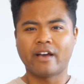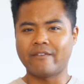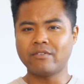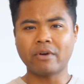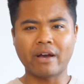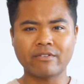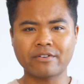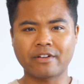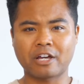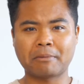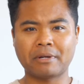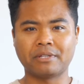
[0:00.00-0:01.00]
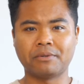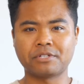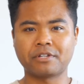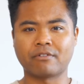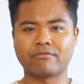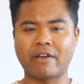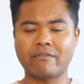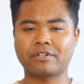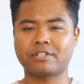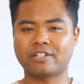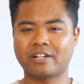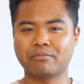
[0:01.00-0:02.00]
Have you ever thought about using your favorite
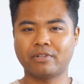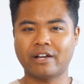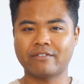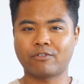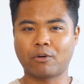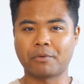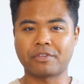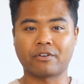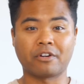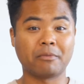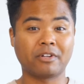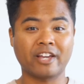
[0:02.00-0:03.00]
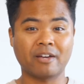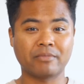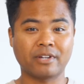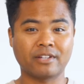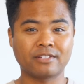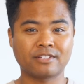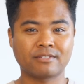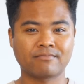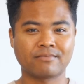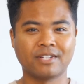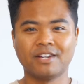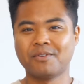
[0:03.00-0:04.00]
design platform with your email campaigns?
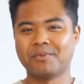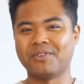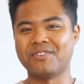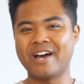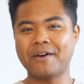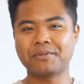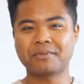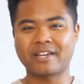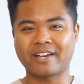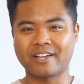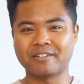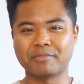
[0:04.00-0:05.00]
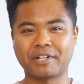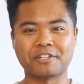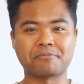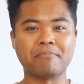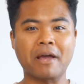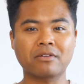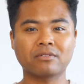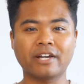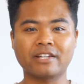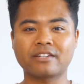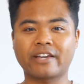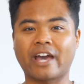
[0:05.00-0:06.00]
Well, now you can, because
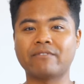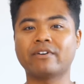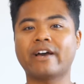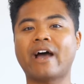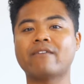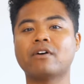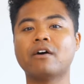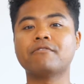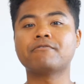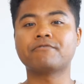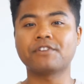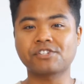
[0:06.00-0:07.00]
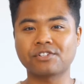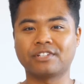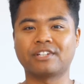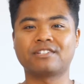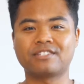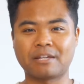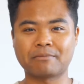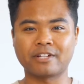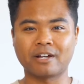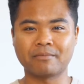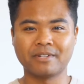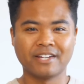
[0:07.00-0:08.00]
MailerLite and Canva have officially teamed
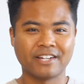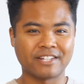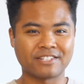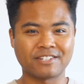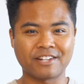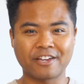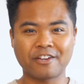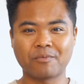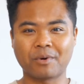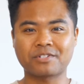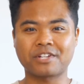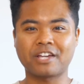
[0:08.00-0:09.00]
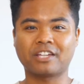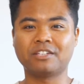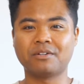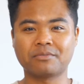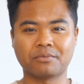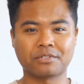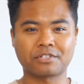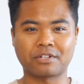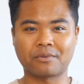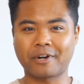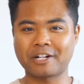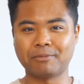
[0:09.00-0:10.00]
up. And today, we're taking you through this
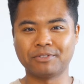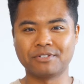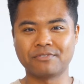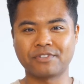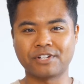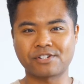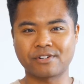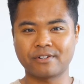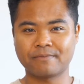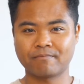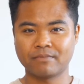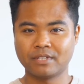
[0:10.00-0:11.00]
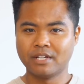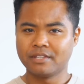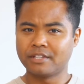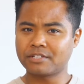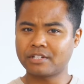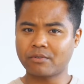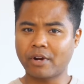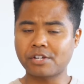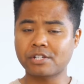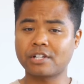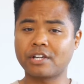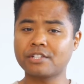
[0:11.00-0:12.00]
incredible new feature. This
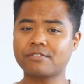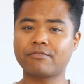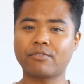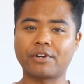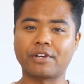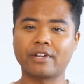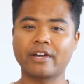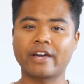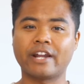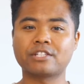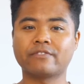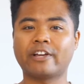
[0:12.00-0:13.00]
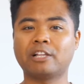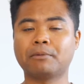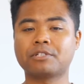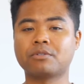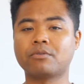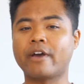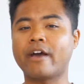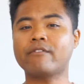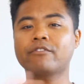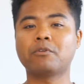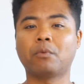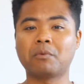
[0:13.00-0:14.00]
integration is free, and it's available to
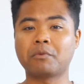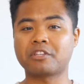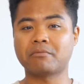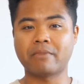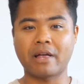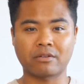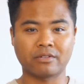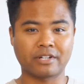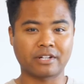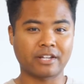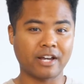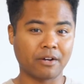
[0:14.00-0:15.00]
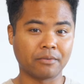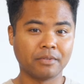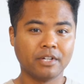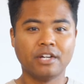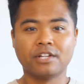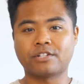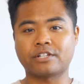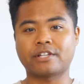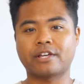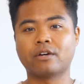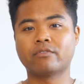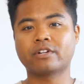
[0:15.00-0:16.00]
everyone with a MailerLite account. Just
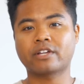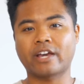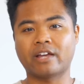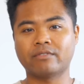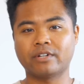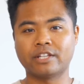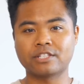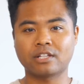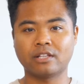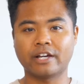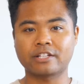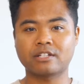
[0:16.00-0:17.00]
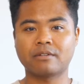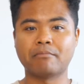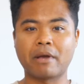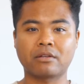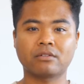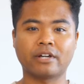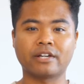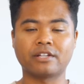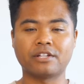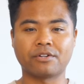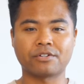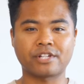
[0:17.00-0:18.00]
head over to Canva and select MailerLite
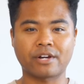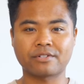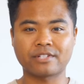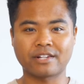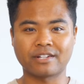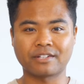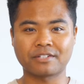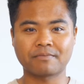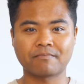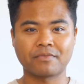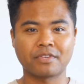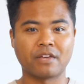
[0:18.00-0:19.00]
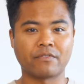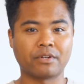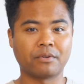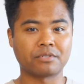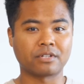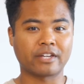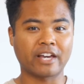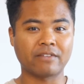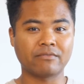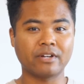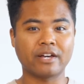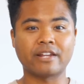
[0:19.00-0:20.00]
in your share settings. If you're using
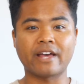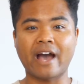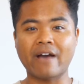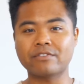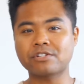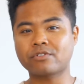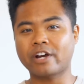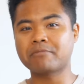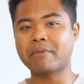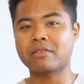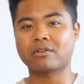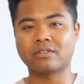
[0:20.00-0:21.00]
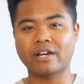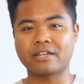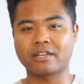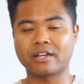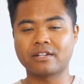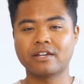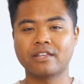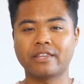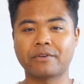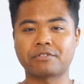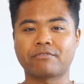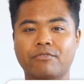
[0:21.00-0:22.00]
Canva and haven't tried MailerLite yet,
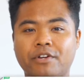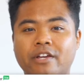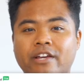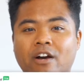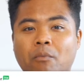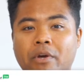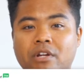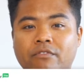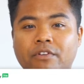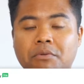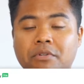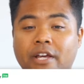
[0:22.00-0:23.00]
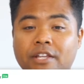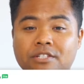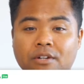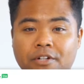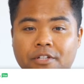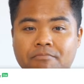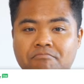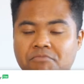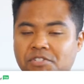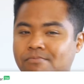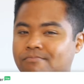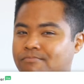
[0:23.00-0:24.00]
there's a free account waiting for you to get started.
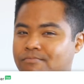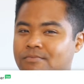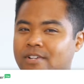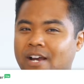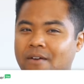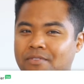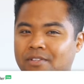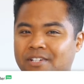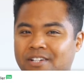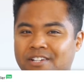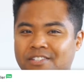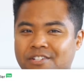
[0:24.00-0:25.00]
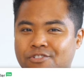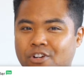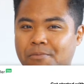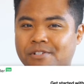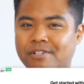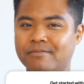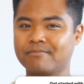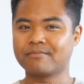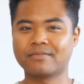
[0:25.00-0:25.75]
Just check out the link in the description.